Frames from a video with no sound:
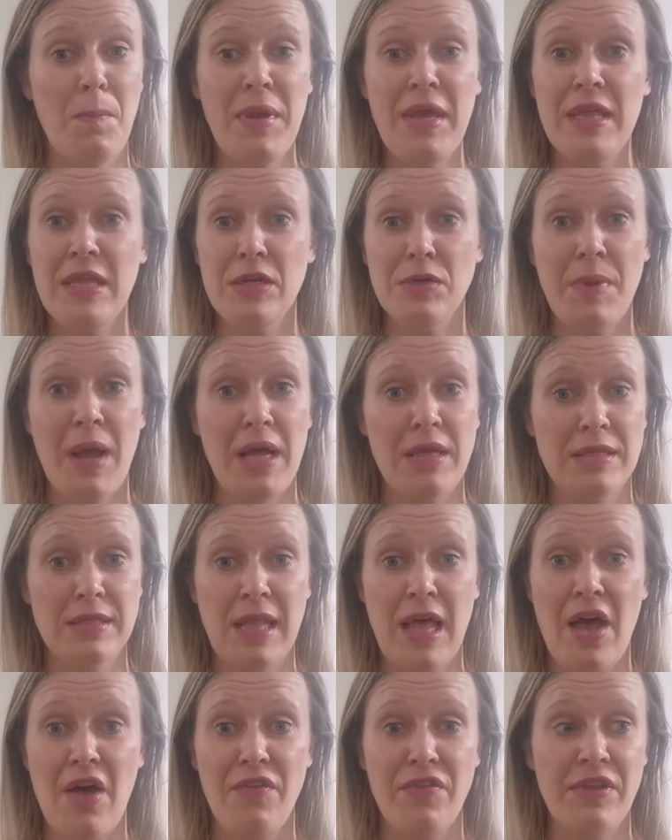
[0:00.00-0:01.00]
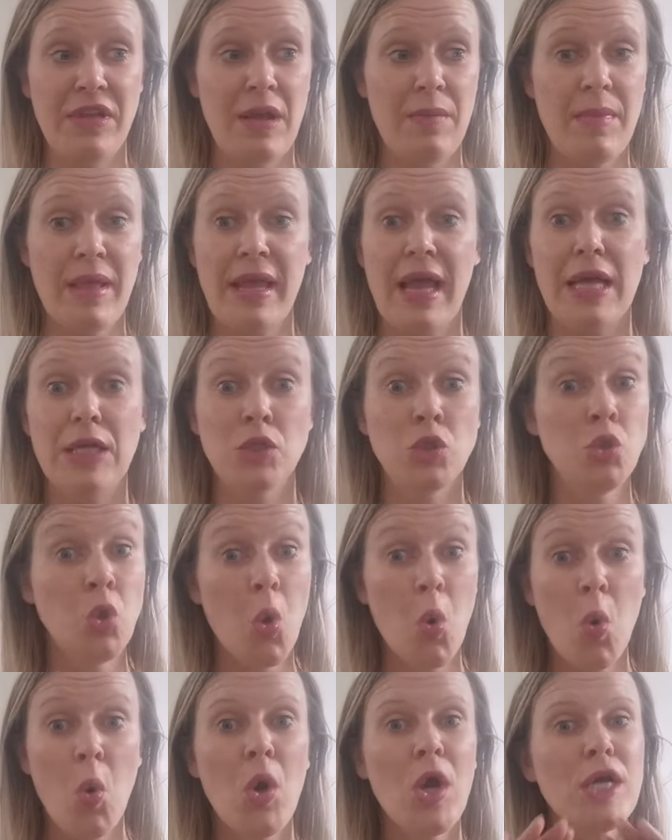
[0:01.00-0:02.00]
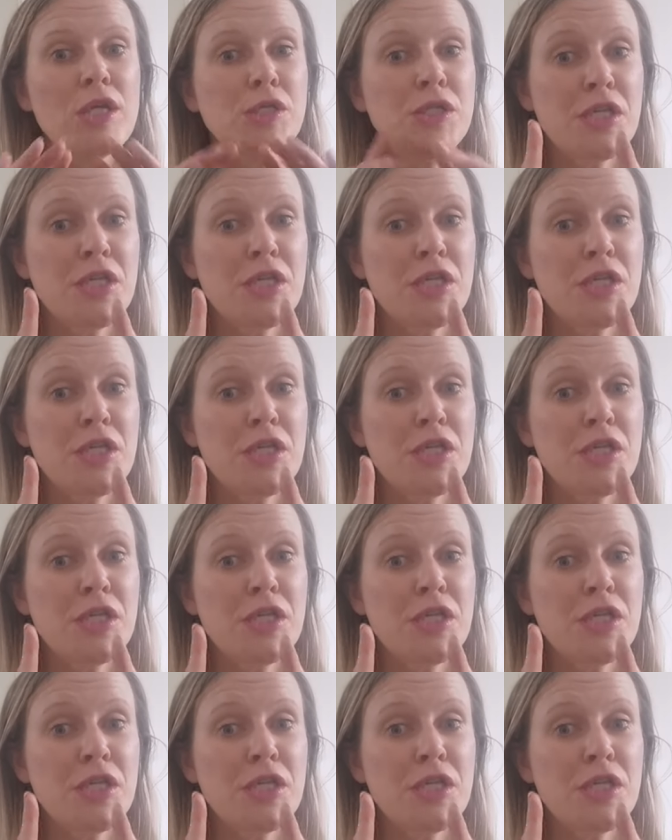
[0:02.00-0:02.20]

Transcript: pee their pants laugh, and I'm like, no,